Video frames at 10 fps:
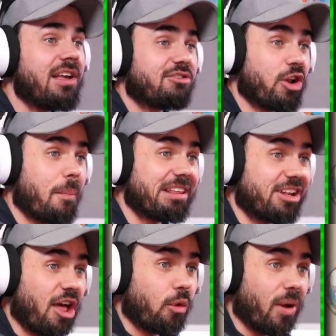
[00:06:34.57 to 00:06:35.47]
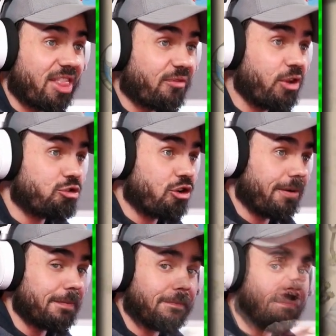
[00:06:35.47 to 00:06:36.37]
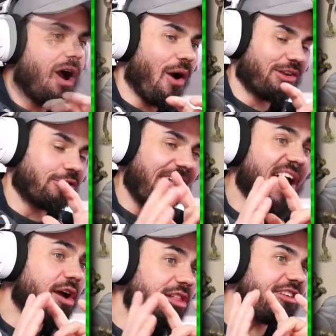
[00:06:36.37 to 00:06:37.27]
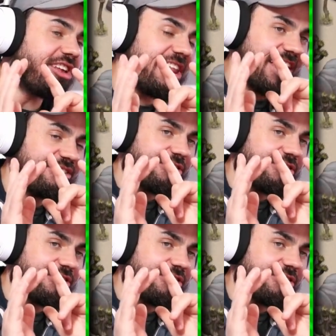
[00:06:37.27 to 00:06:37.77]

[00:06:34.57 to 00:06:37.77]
so you don't miss another one in the future. All right, so take a good listen to this.